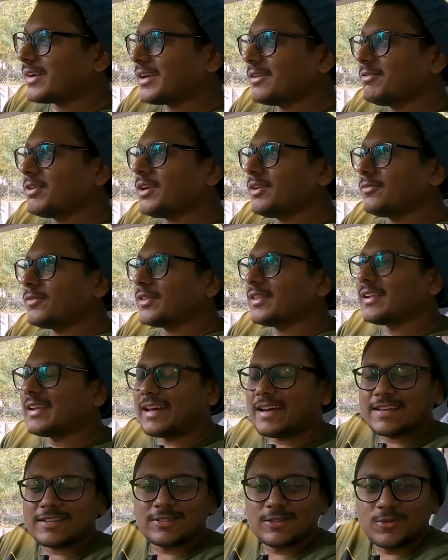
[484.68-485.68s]
driving it for the
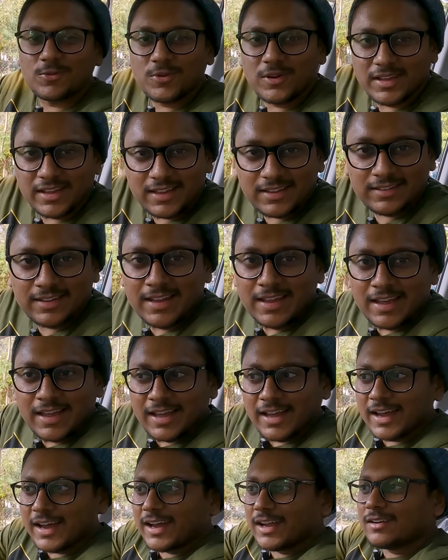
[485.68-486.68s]
last two days
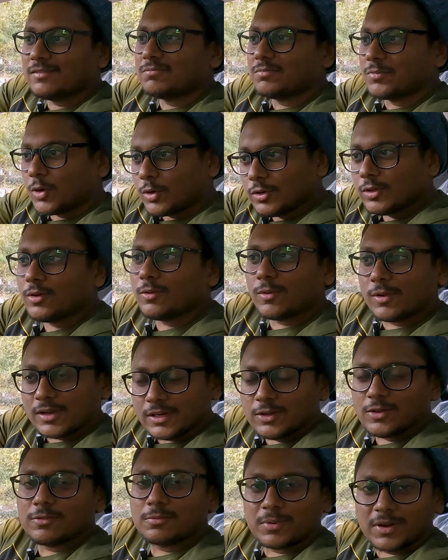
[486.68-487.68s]
and audio
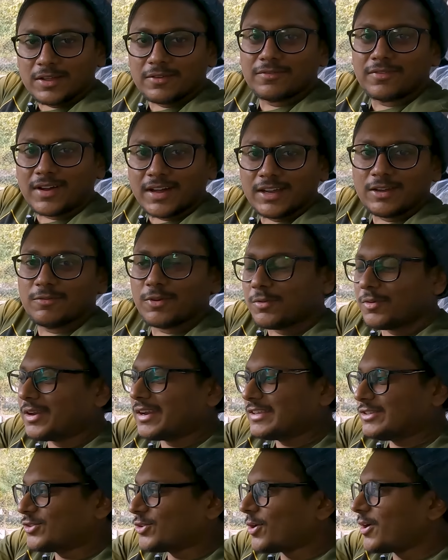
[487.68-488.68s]
quality was pretty fine we
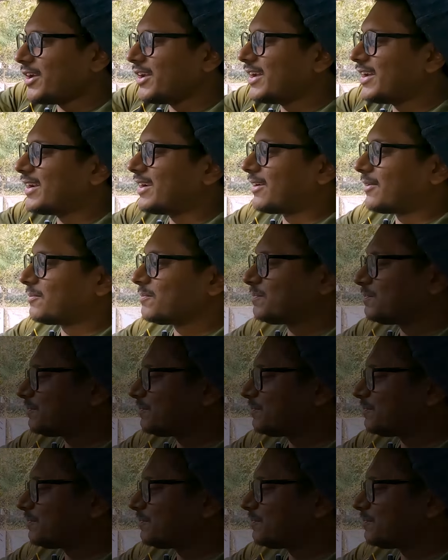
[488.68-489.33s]
were enjoying it